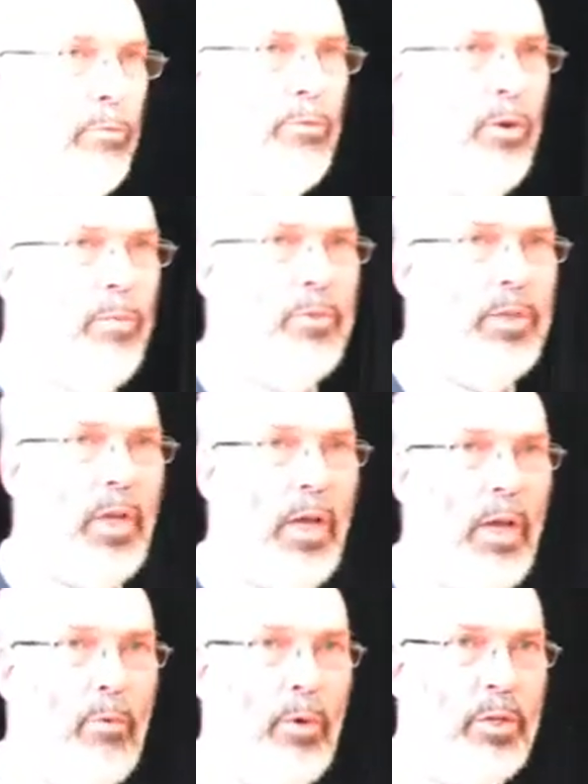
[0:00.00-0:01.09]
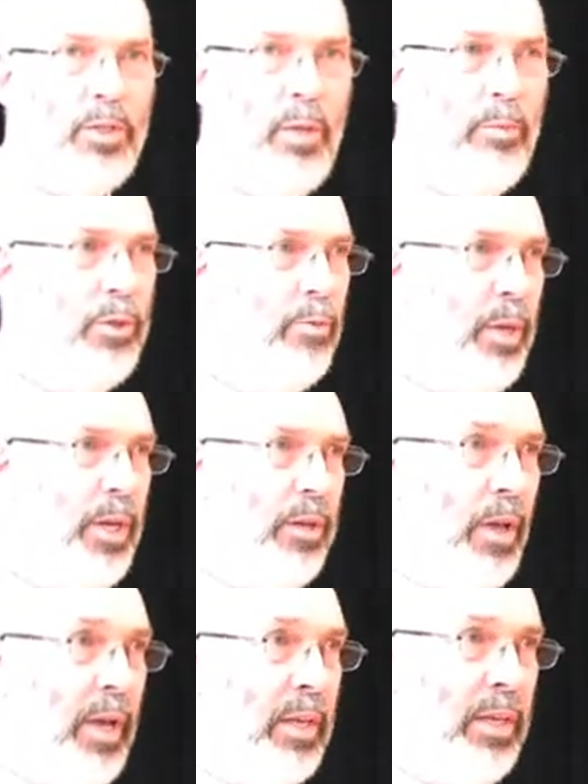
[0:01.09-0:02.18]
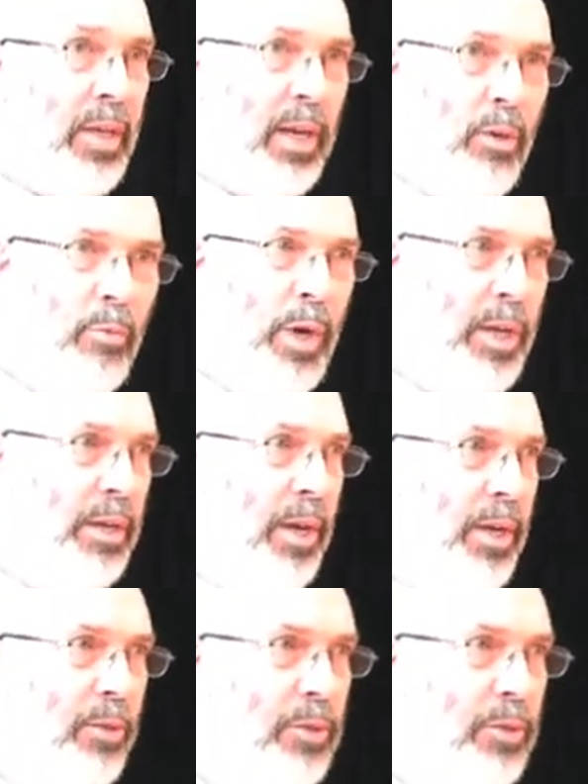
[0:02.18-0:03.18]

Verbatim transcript: formed uh, what seems to have been a, a gateway kind